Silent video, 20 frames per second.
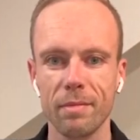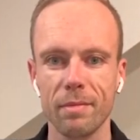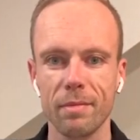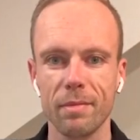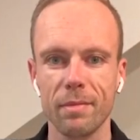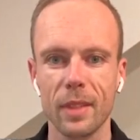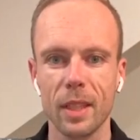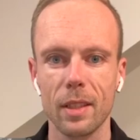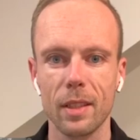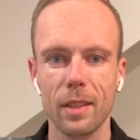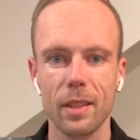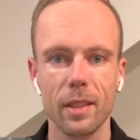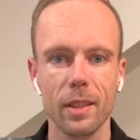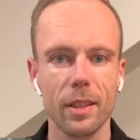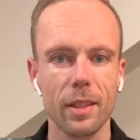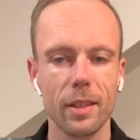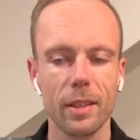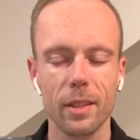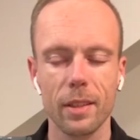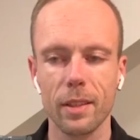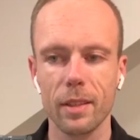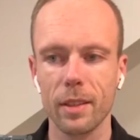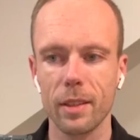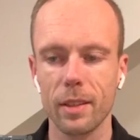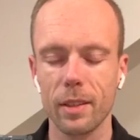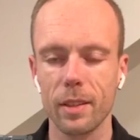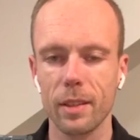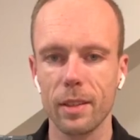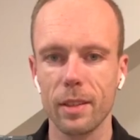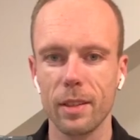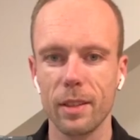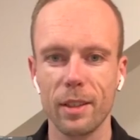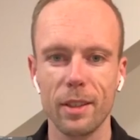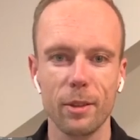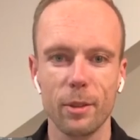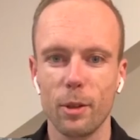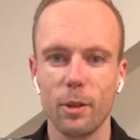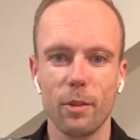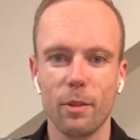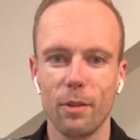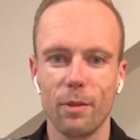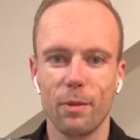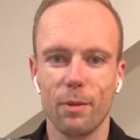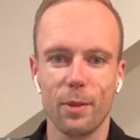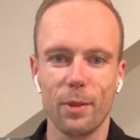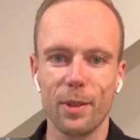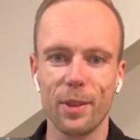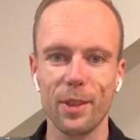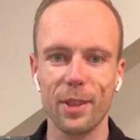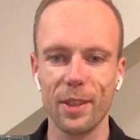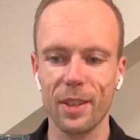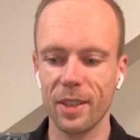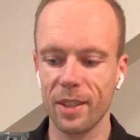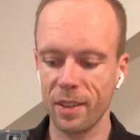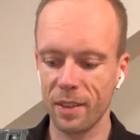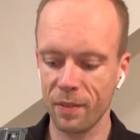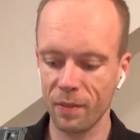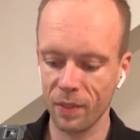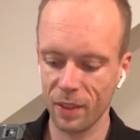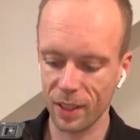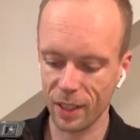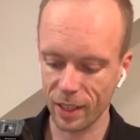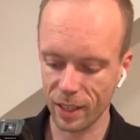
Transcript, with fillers: with Deshaun Watson just playing when he feels like it.